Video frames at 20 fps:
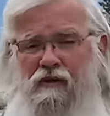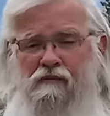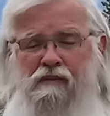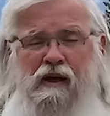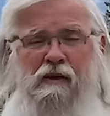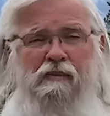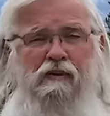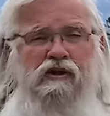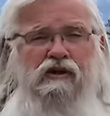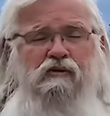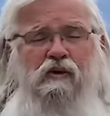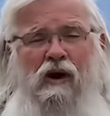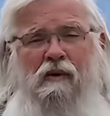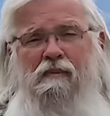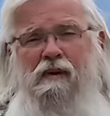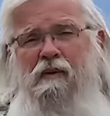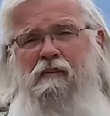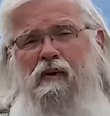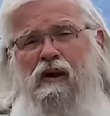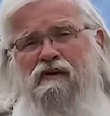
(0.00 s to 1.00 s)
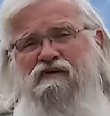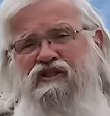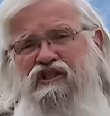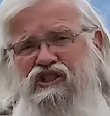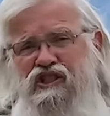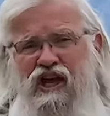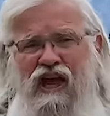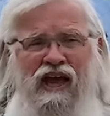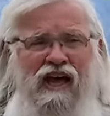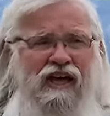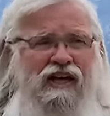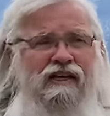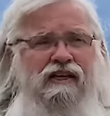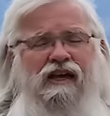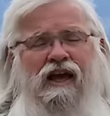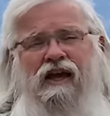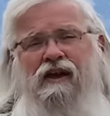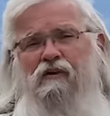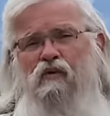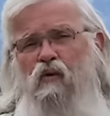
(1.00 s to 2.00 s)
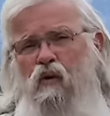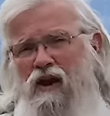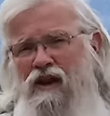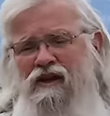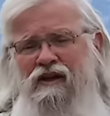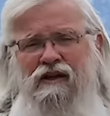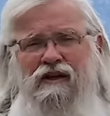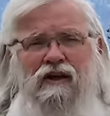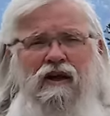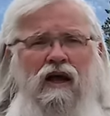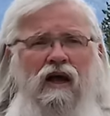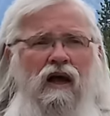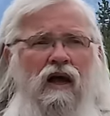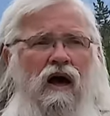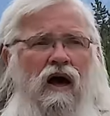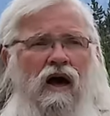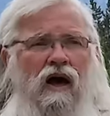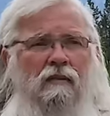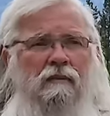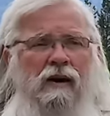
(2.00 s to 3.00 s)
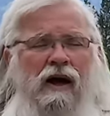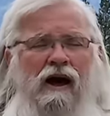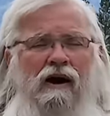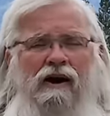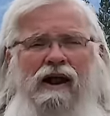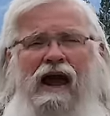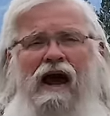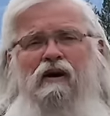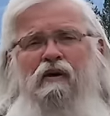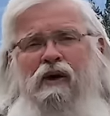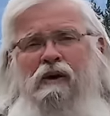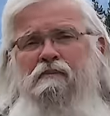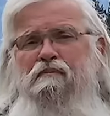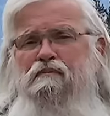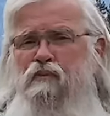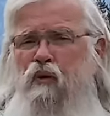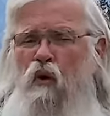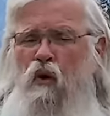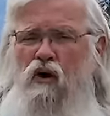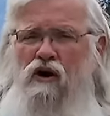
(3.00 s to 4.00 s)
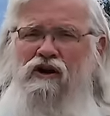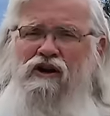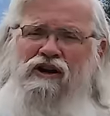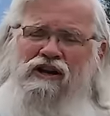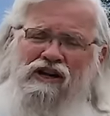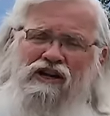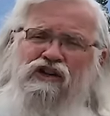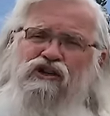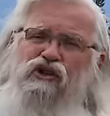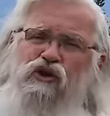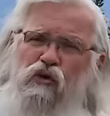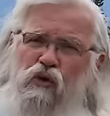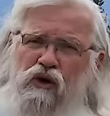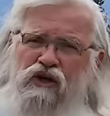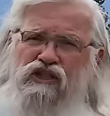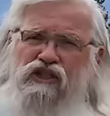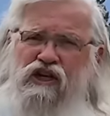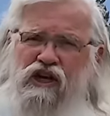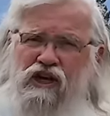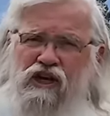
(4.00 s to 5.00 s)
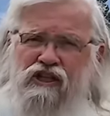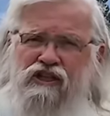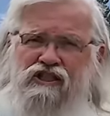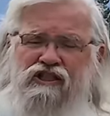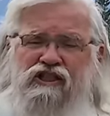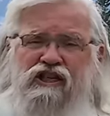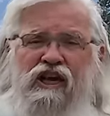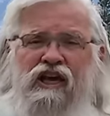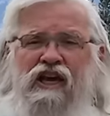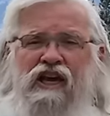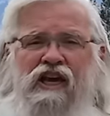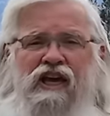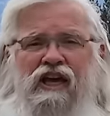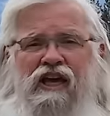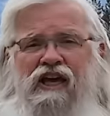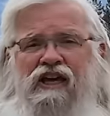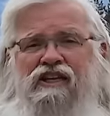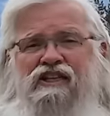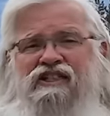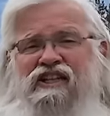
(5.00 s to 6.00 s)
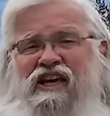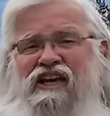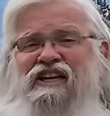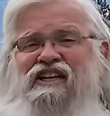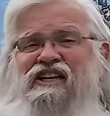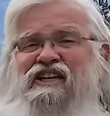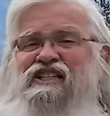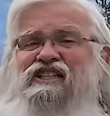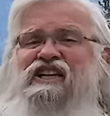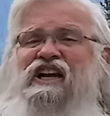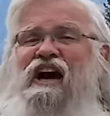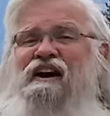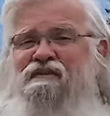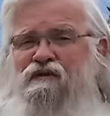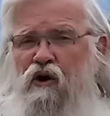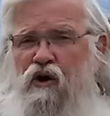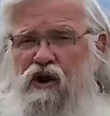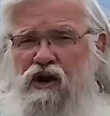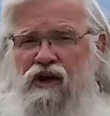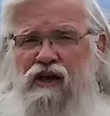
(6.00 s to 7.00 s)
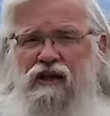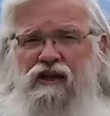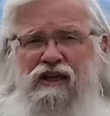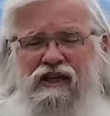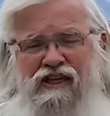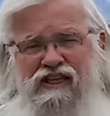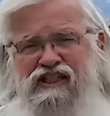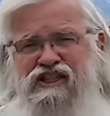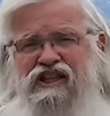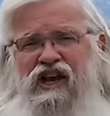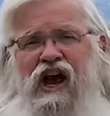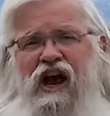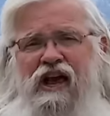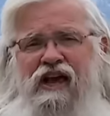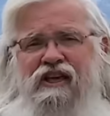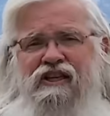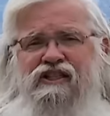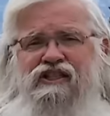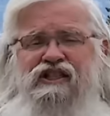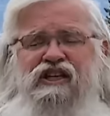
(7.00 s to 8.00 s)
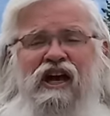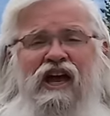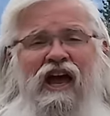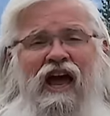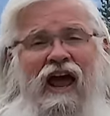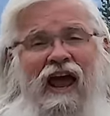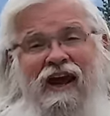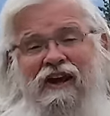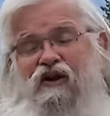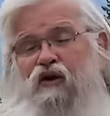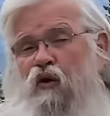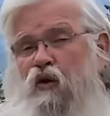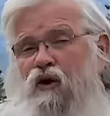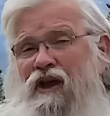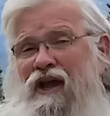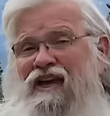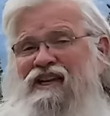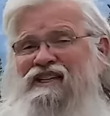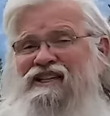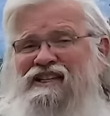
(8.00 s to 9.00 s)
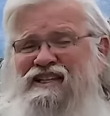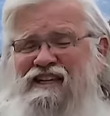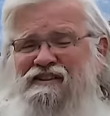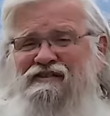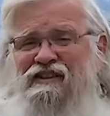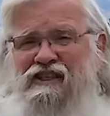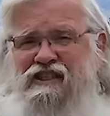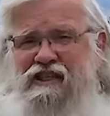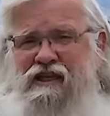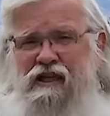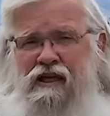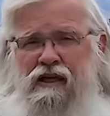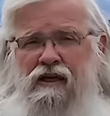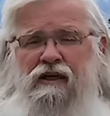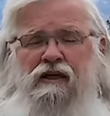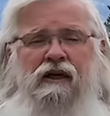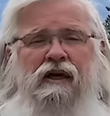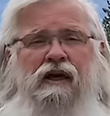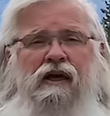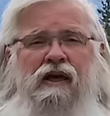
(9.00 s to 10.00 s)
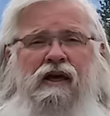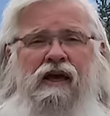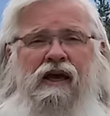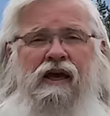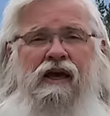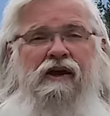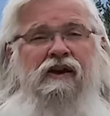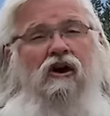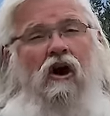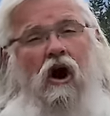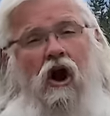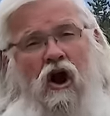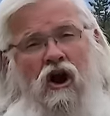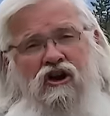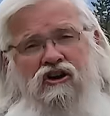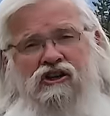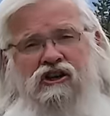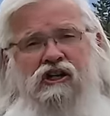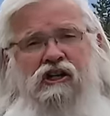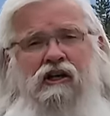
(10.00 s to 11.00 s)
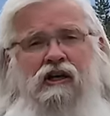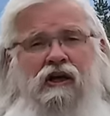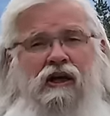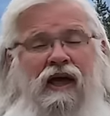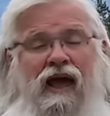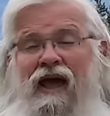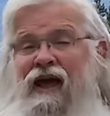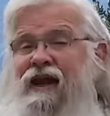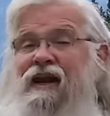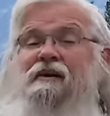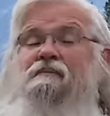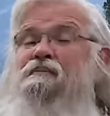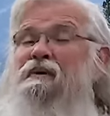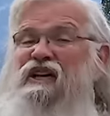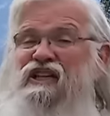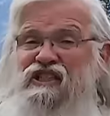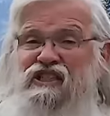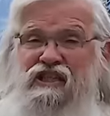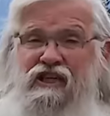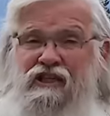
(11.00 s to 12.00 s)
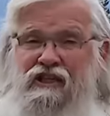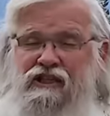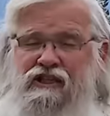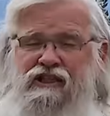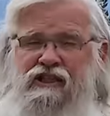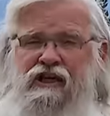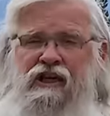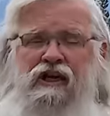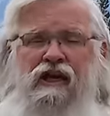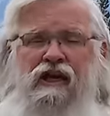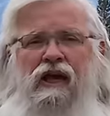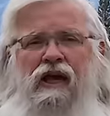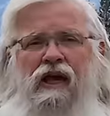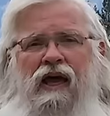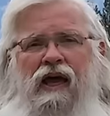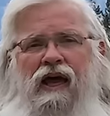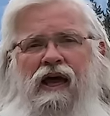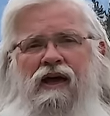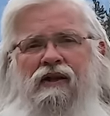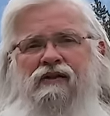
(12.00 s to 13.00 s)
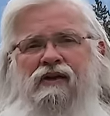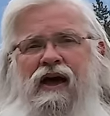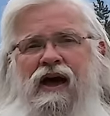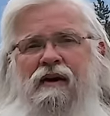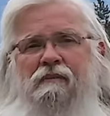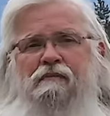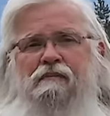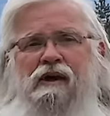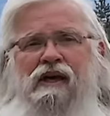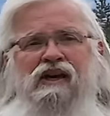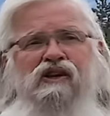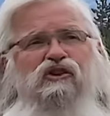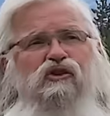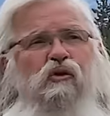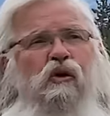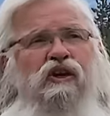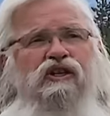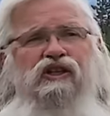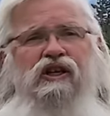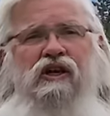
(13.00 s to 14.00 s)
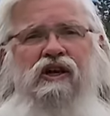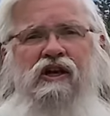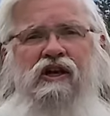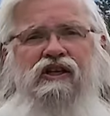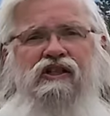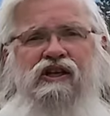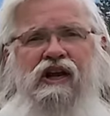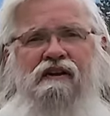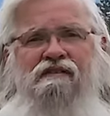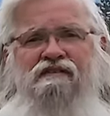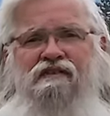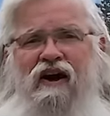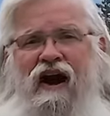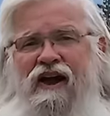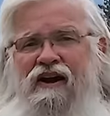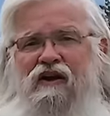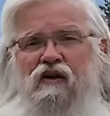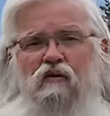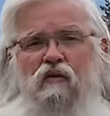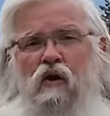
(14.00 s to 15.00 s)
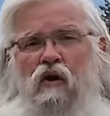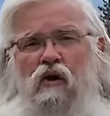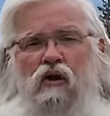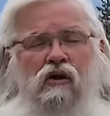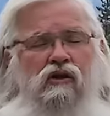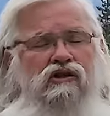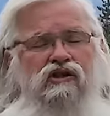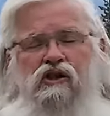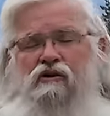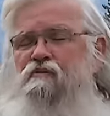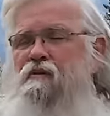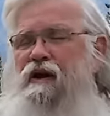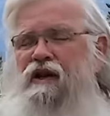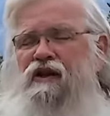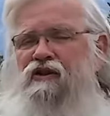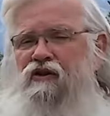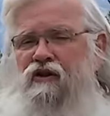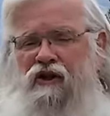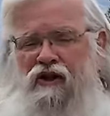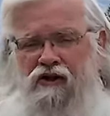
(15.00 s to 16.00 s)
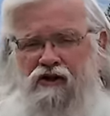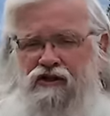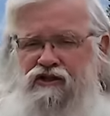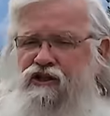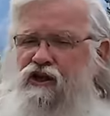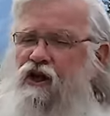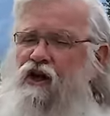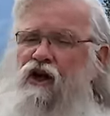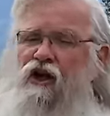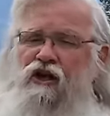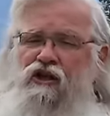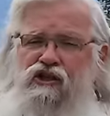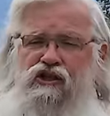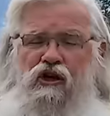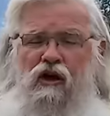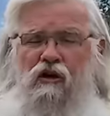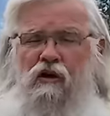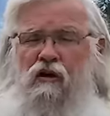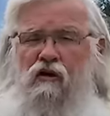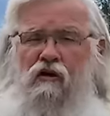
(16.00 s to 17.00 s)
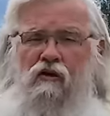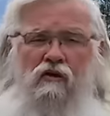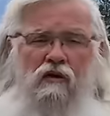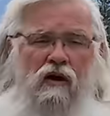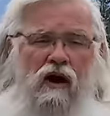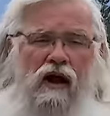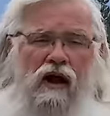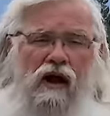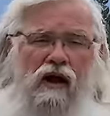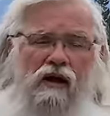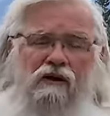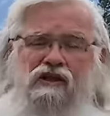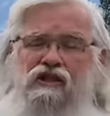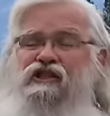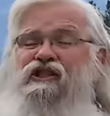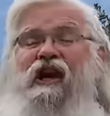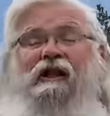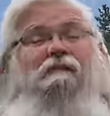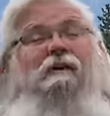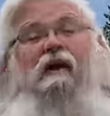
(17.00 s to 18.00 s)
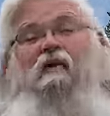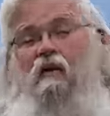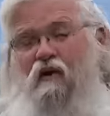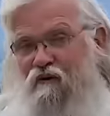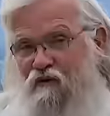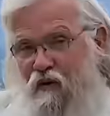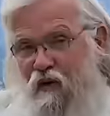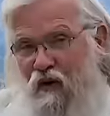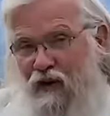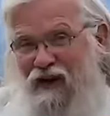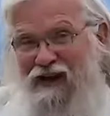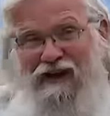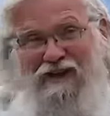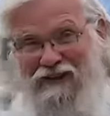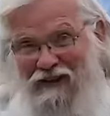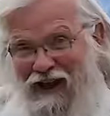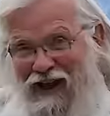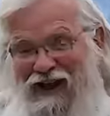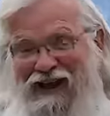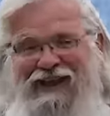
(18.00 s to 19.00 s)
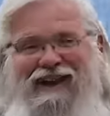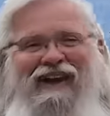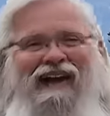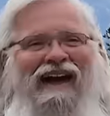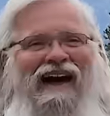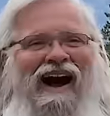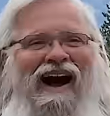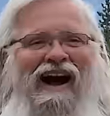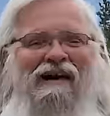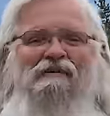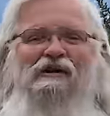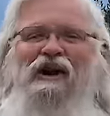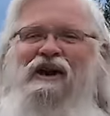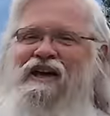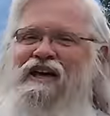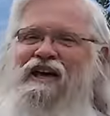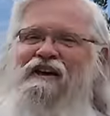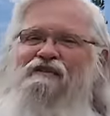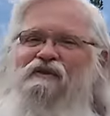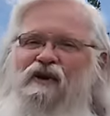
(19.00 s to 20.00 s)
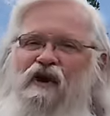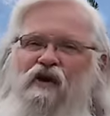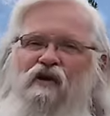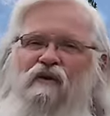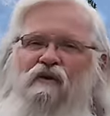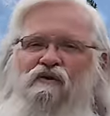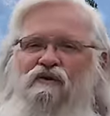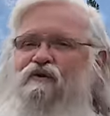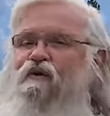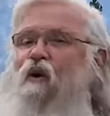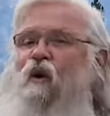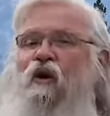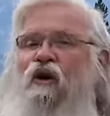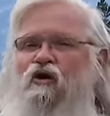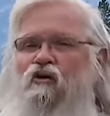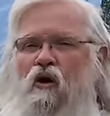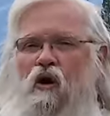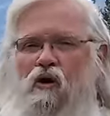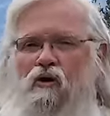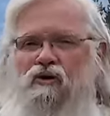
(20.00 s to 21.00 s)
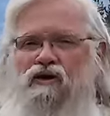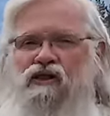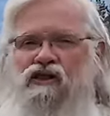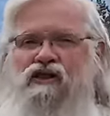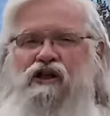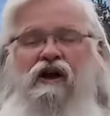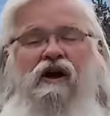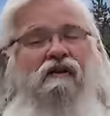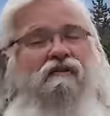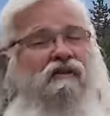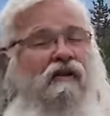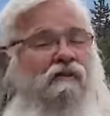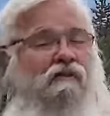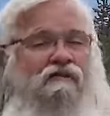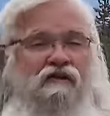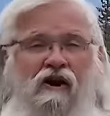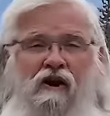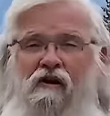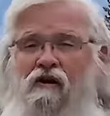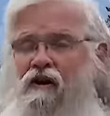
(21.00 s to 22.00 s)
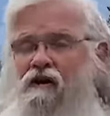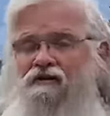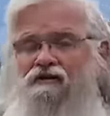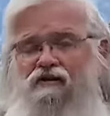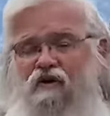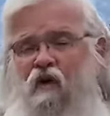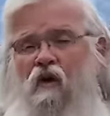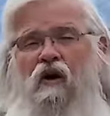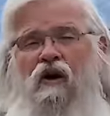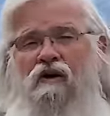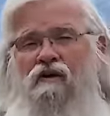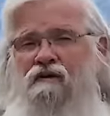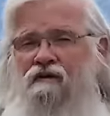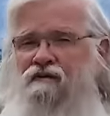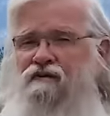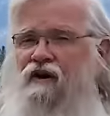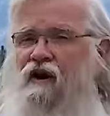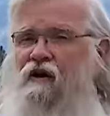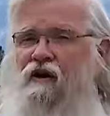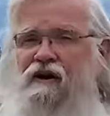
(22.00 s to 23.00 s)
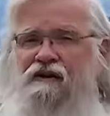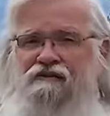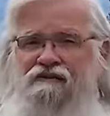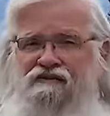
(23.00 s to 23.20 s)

people, what people have said and written about how important intuition is in discovery, in science, and creativity in art and in business, and that intuition is a vital role to many of the leaders. So just take my word for it, okay? I'm going to give you four quotes from four very